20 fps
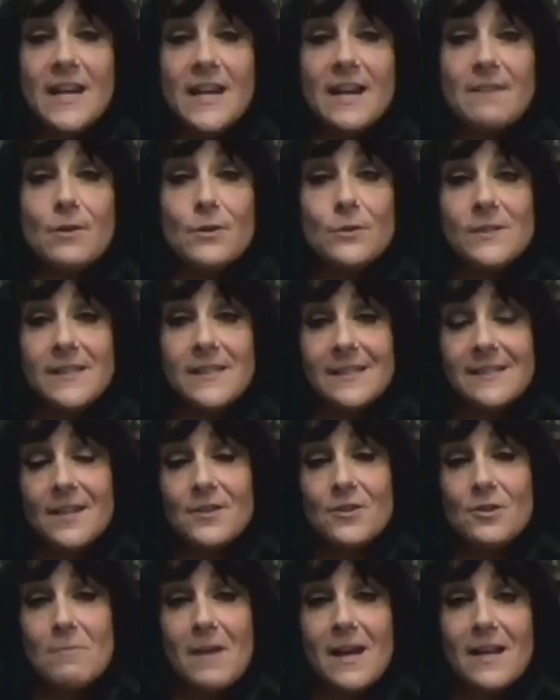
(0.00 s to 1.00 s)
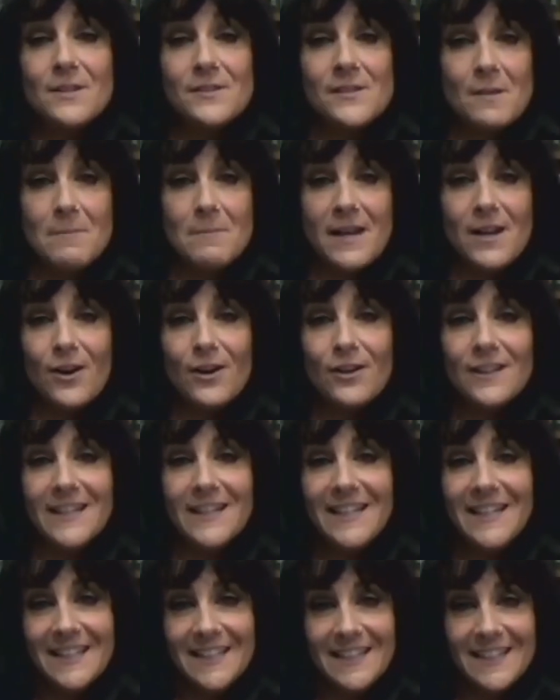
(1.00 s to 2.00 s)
I rode 600 miles on my Harley.